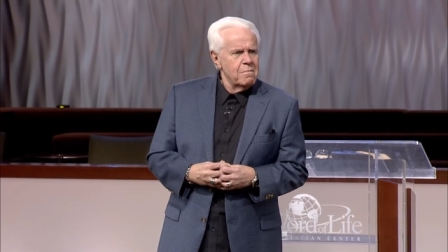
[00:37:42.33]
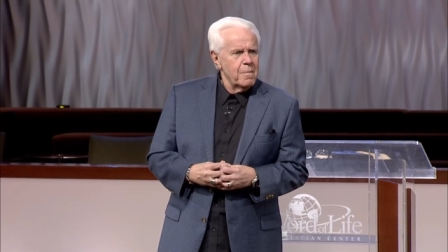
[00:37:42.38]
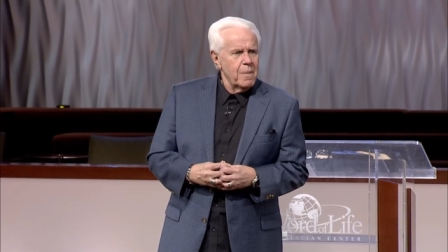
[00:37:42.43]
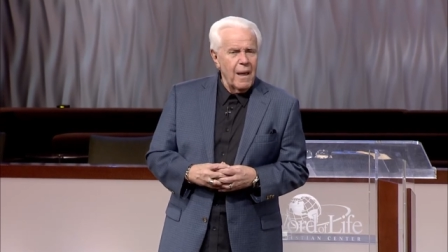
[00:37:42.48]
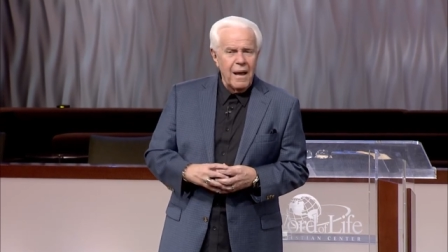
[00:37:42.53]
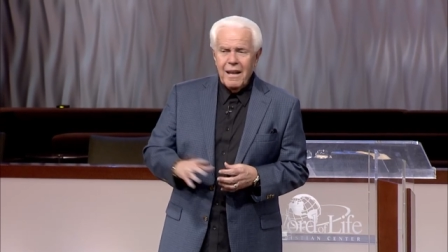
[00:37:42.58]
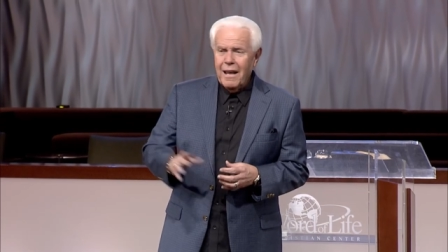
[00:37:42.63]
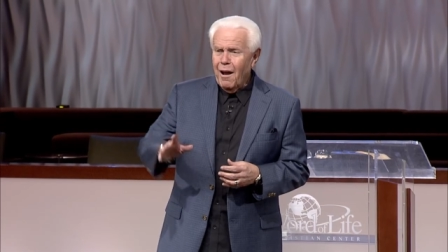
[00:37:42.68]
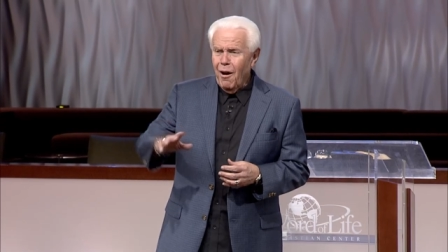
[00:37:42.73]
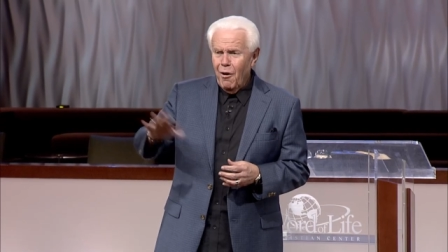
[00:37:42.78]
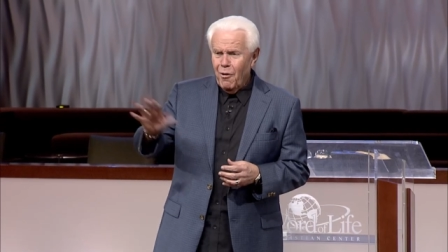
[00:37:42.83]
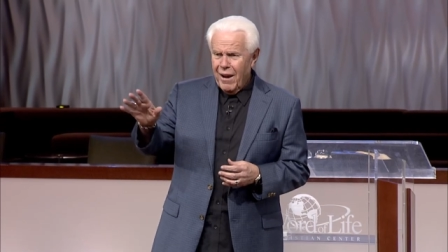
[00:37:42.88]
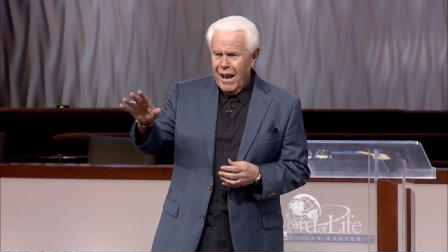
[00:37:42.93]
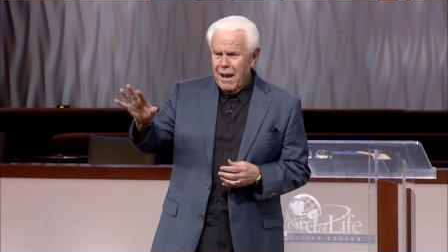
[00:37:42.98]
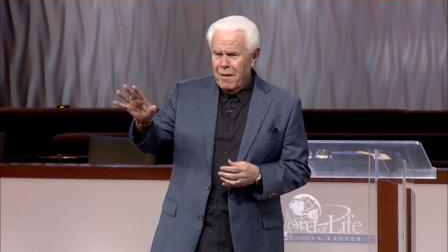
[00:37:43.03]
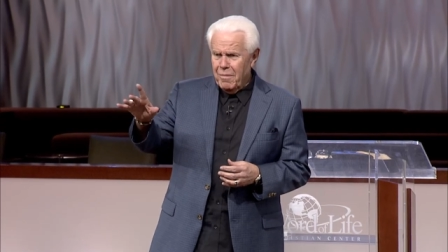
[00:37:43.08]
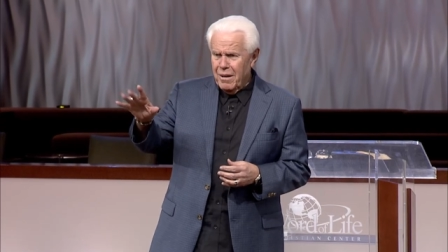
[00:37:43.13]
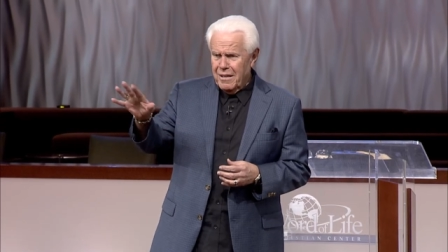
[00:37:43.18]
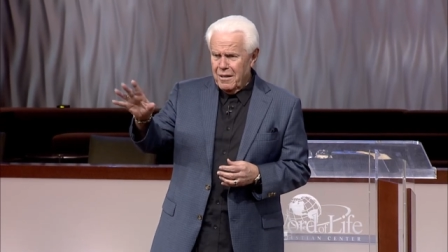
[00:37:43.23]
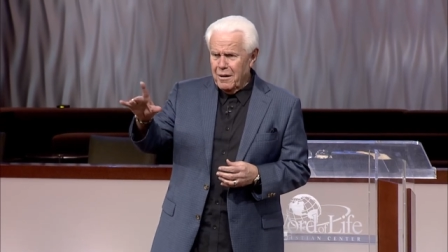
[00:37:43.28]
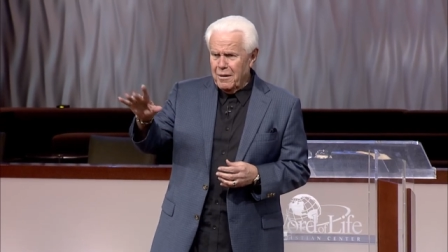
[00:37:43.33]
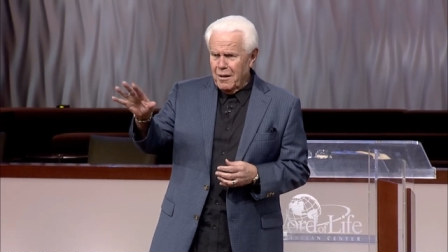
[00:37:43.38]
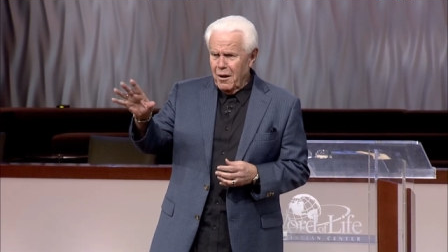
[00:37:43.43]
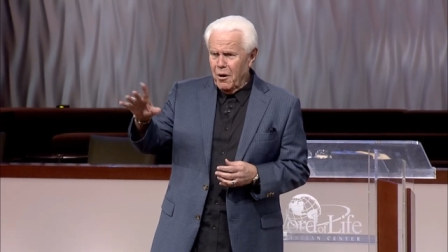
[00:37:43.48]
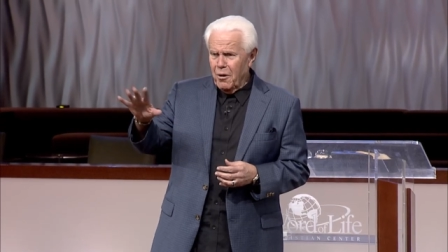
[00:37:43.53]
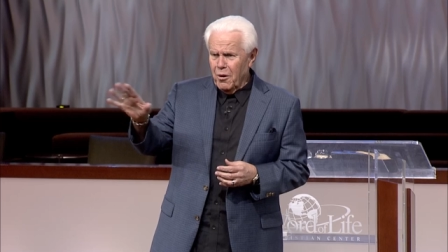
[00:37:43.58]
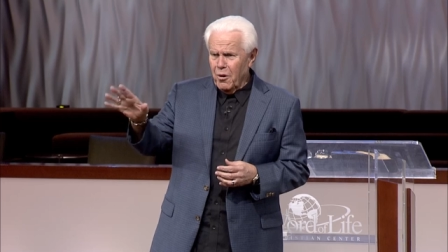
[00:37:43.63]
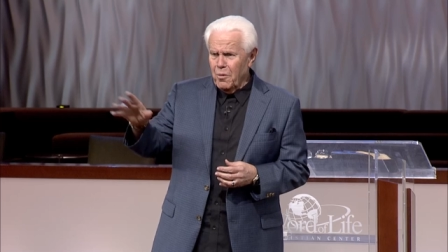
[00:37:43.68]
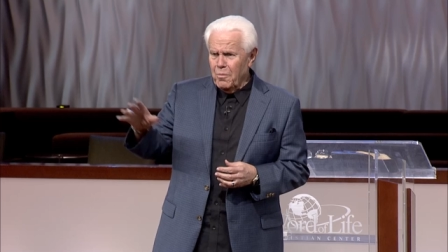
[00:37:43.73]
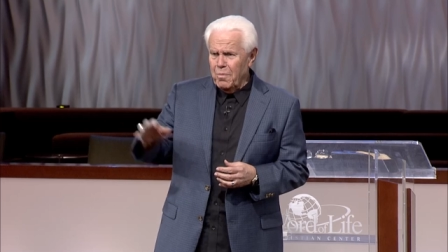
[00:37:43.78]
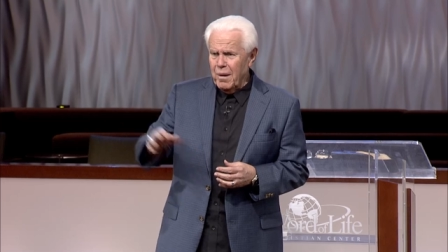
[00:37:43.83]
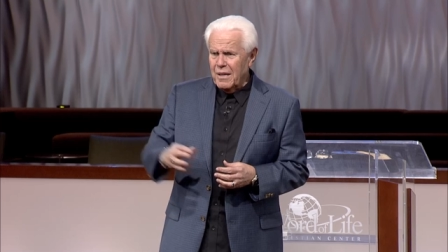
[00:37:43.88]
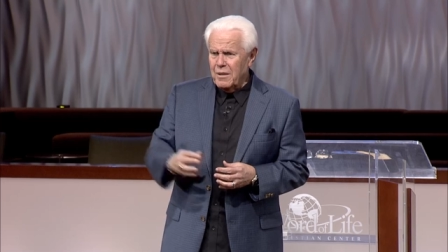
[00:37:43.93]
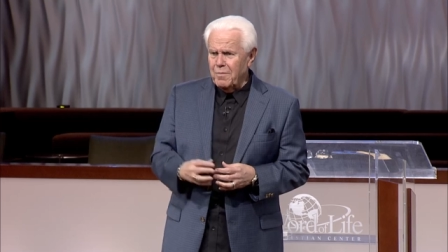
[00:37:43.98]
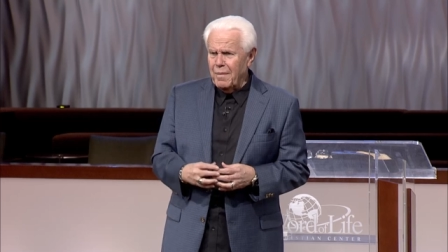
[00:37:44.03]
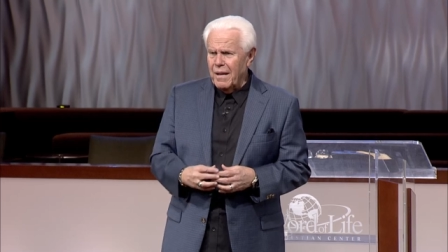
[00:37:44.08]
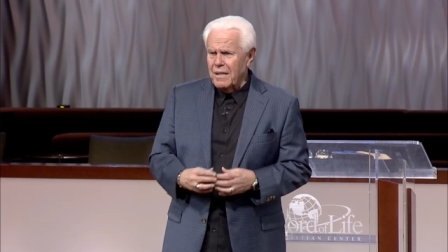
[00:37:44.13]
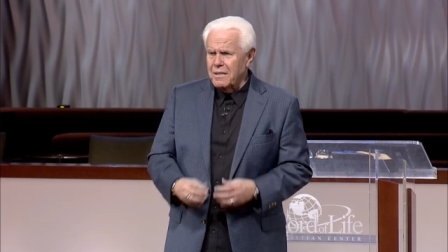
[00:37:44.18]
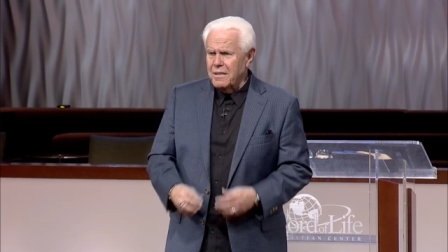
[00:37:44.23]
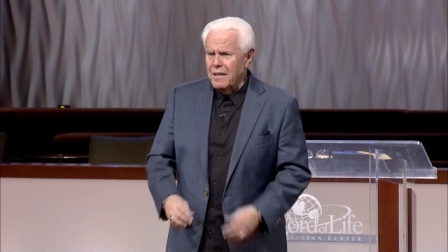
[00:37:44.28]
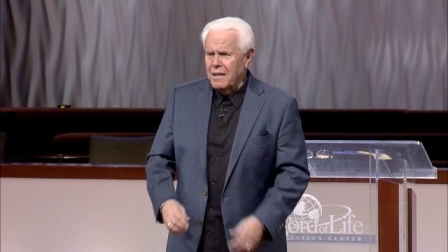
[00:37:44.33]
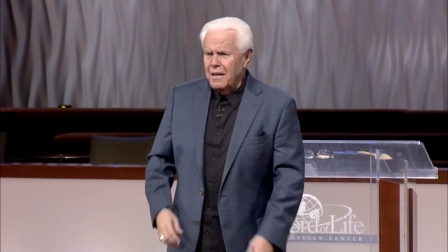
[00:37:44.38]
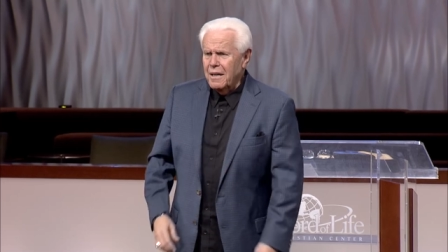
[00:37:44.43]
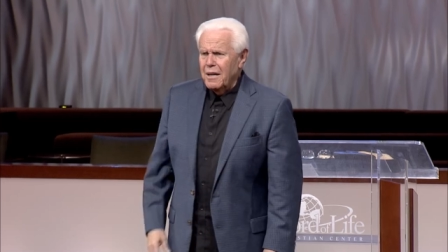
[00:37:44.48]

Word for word: Now they're all gambling, you know, they're all going to place bets.